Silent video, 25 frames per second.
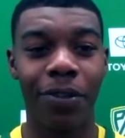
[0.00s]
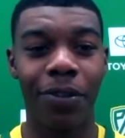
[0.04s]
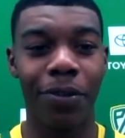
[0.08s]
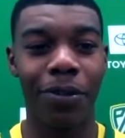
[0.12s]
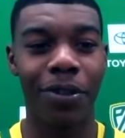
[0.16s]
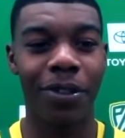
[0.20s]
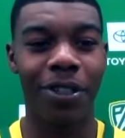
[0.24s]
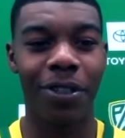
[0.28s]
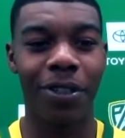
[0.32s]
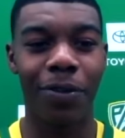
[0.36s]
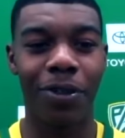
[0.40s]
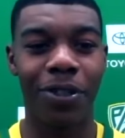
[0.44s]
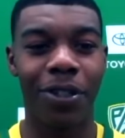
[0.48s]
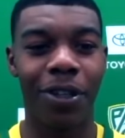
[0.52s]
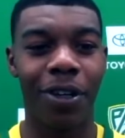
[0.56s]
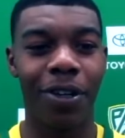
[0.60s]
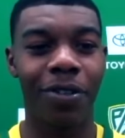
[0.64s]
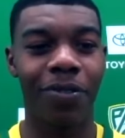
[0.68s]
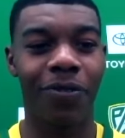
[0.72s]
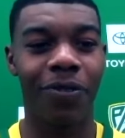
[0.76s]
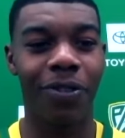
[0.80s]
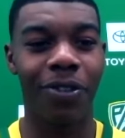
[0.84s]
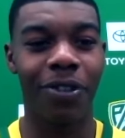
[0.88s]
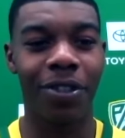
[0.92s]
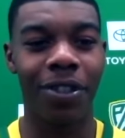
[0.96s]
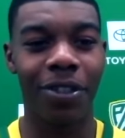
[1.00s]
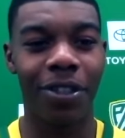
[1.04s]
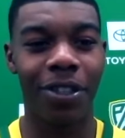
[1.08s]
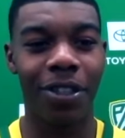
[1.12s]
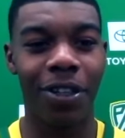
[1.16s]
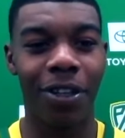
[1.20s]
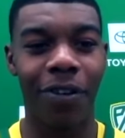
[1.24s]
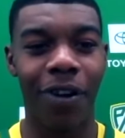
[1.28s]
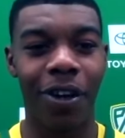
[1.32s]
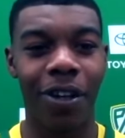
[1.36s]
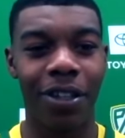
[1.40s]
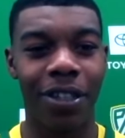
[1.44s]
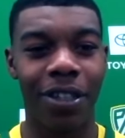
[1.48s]
It was hurtful
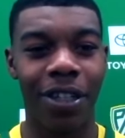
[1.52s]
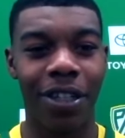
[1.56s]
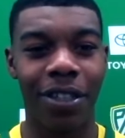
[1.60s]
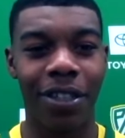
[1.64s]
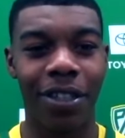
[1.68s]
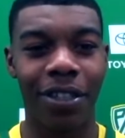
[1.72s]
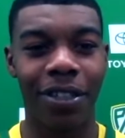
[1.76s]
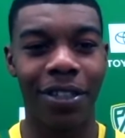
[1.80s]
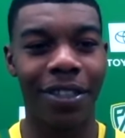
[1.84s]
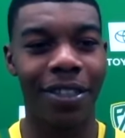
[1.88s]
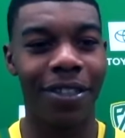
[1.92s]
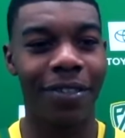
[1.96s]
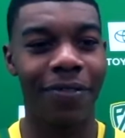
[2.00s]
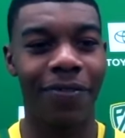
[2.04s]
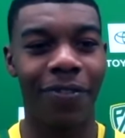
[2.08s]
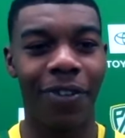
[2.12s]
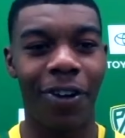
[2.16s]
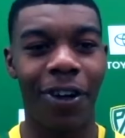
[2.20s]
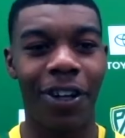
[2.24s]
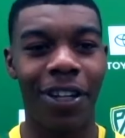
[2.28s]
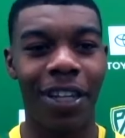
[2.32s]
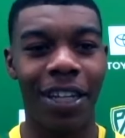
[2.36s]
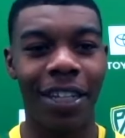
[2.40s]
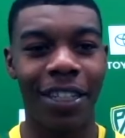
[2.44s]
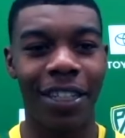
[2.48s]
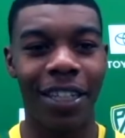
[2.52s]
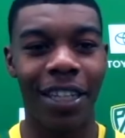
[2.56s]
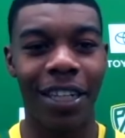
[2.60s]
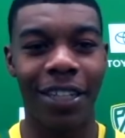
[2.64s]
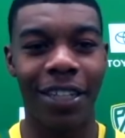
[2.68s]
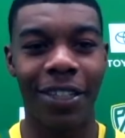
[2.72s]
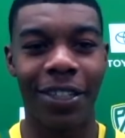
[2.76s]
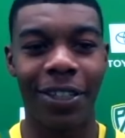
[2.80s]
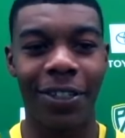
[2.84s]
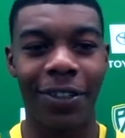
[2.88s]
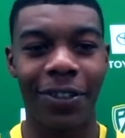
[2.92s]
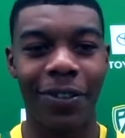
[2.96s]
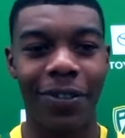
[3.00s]
to go out there and fall like that,
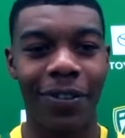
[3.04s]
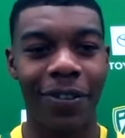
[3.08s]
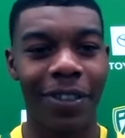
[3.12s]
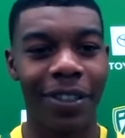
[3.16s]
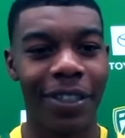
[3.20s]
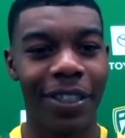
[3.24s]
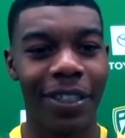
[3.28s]
you know.